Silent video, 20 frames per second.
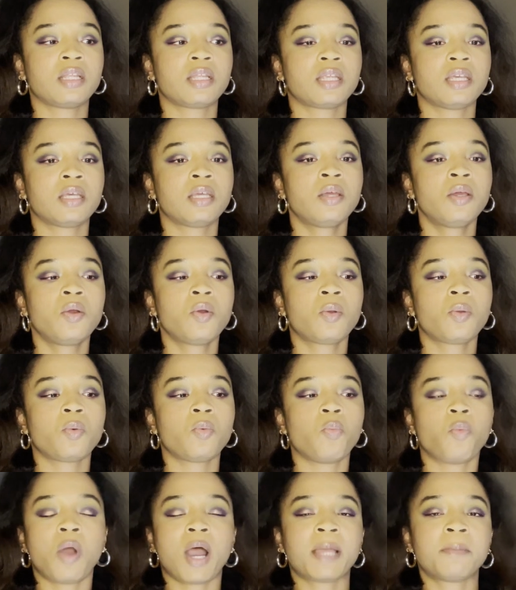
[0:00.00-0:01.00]
that
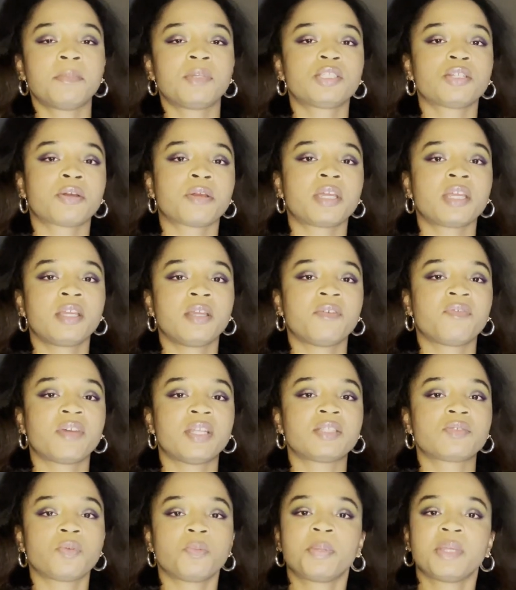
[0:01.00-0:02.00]
white majority
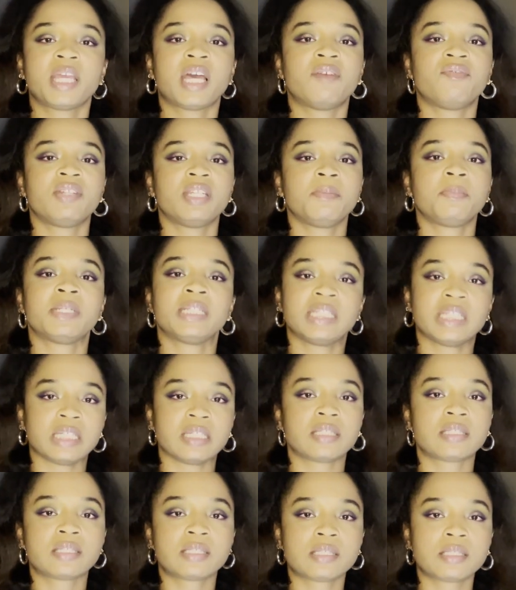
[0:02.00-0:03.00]
events would be heavily
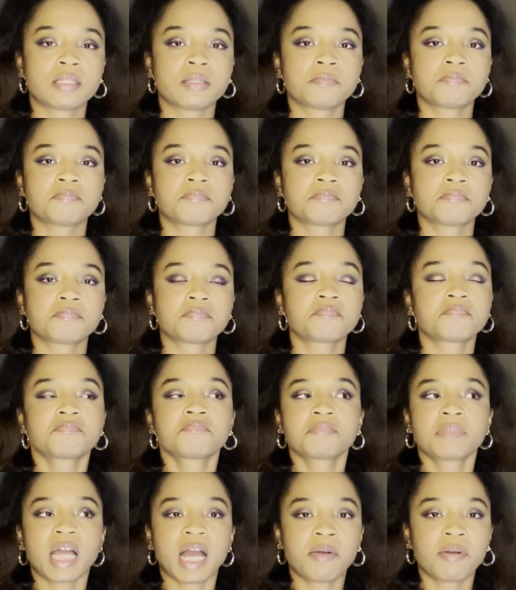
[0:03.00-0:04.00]
policed.
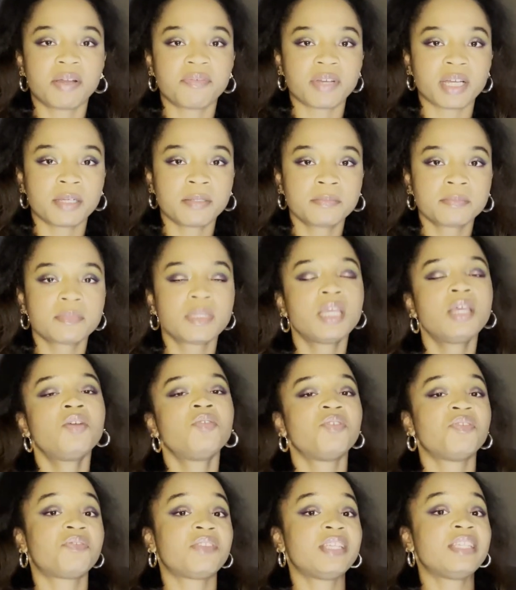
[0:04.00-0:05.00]
However,
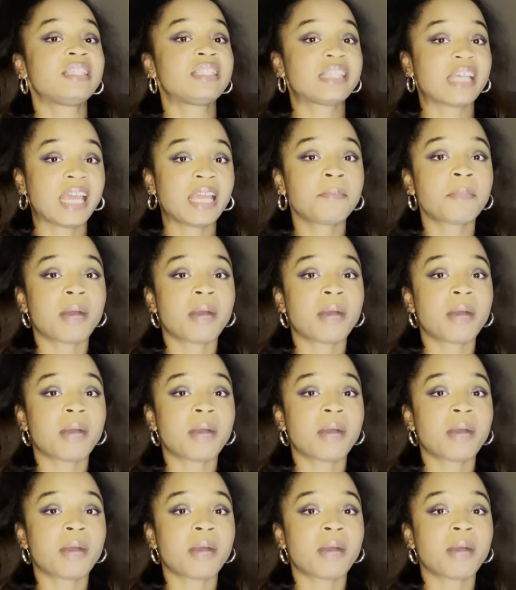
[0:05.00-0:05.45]
with these same